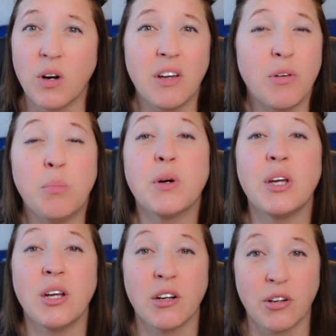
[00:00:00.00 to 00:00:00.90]
even
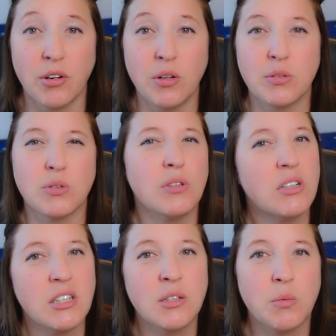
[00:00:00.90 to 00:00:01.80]
booking your cruise,
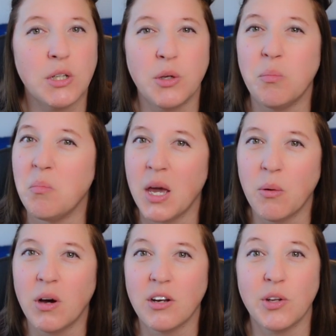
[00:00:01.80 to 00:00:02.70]
look into what you may
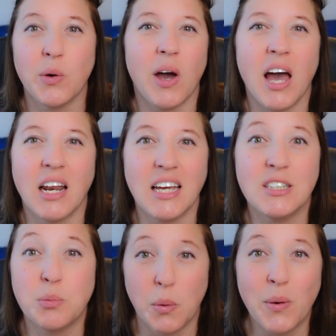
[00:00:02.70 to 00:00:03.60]
want to do at
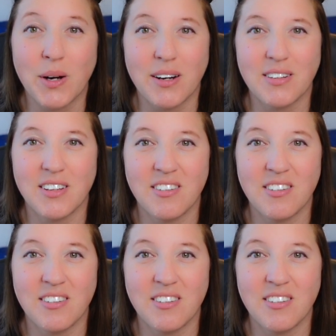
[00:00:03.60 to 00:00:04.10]
each port.